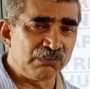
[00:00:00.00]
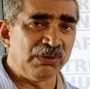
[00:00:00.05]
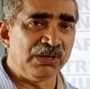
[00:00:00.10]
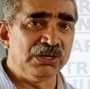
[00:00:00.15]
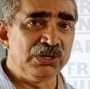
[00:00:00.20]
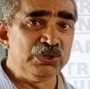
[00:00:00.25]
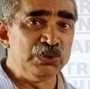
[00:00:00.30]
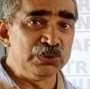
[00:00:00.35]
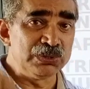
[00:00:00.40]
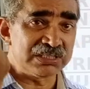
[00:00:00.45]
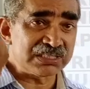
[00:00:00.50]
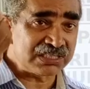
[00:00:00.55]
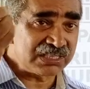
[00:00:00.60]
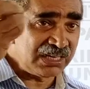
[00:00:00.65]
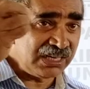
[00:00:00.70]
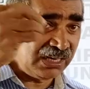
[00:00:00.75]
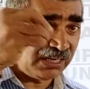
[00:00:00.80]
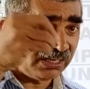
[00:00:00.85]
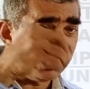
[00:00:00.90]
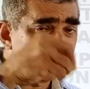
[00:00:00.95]
When USA
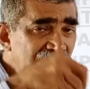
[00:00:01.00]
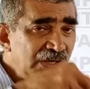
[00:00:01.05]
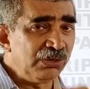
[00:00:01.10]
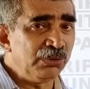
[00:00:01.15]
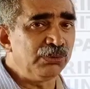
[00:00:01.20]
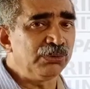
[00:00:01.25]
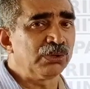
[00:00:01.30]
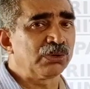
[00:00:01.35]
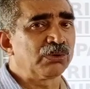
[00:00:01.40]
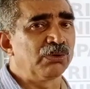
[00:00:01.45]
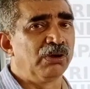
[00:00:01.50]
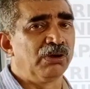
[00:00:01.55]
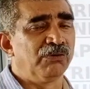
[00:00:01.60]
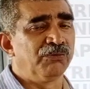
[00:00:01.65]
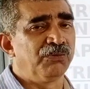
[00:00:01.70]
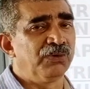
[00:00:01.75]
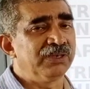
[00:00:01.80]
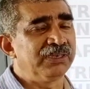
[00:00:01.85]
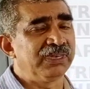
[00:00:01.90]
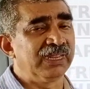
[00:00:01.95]
entered into the
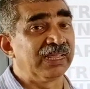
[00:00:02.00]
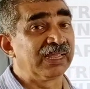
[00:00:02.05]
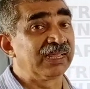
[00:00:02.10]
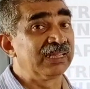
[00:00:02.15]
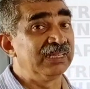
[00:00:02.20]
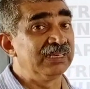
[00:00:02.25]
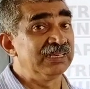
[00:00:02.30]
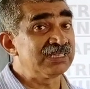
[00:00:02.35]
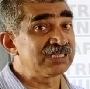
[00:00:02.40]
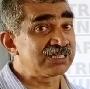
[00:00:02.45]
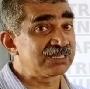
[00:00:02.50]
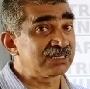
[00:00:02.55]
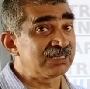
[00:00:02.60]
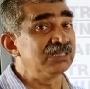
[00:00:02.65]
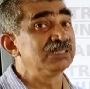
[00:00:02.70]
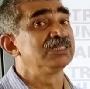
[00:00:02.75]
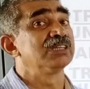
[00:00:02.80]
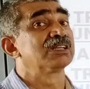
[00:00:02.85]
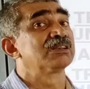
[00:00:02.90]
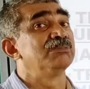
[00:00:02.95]
conflict against
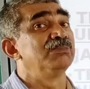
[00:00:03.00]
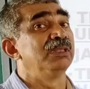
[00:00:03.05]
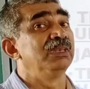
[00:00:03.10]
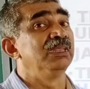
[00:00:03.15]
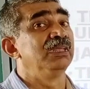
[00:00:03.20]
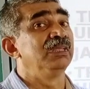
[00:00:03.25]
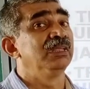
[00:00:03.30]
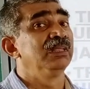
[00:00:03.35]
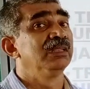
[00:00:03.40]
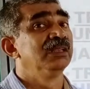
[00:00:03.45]
Germany,